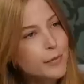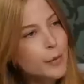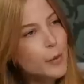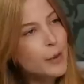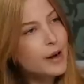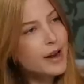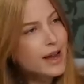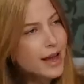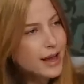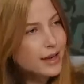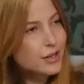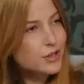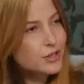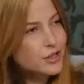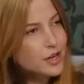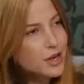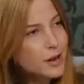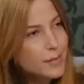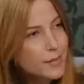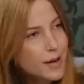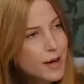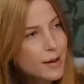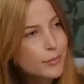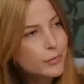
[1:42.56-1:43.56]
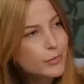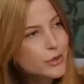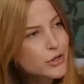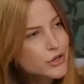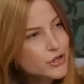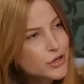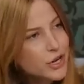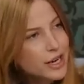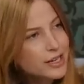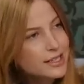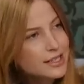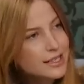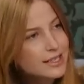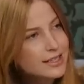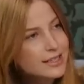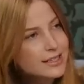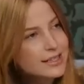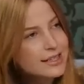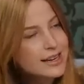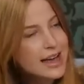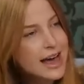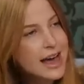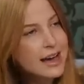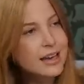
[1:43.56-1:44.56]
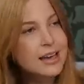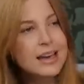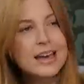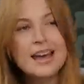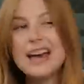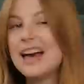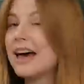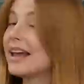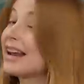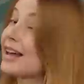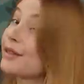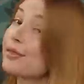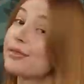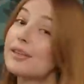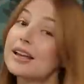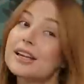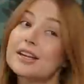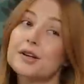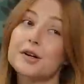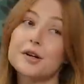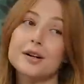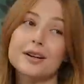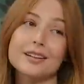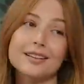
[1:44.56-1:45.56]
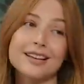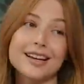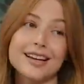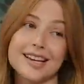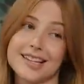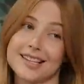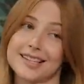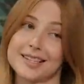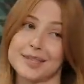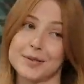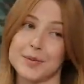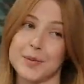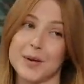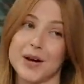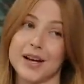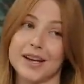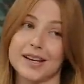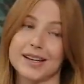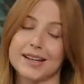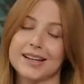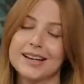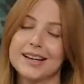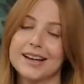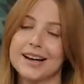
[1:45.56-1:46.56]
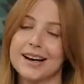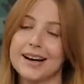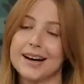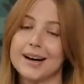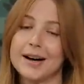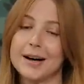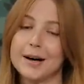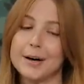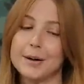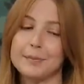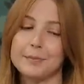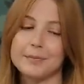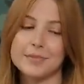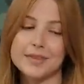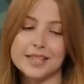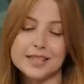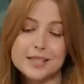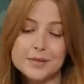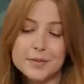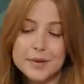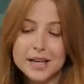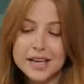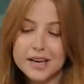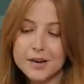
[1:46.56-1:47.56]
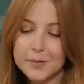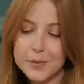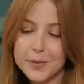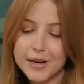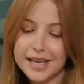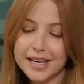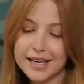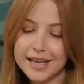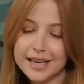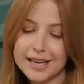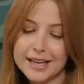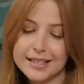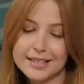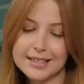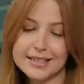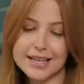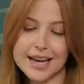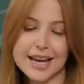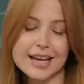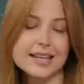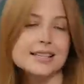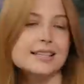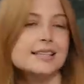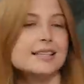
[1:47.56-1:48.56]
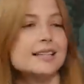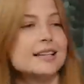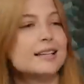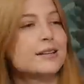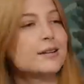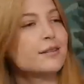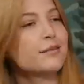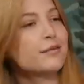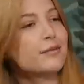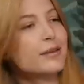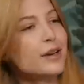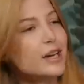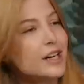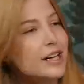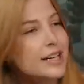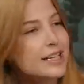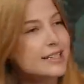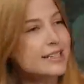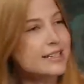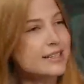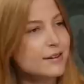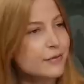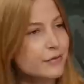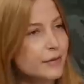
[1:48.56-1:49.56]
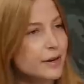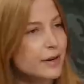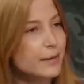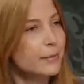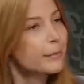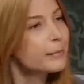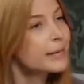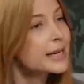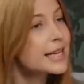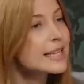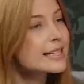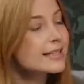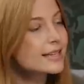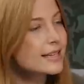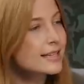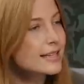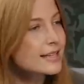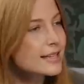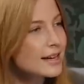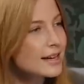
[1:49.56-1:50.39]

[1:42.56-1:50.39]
for a GMM rejected snack. And I think you're going to like this one. Um, this okay. week, we tasted various different pizza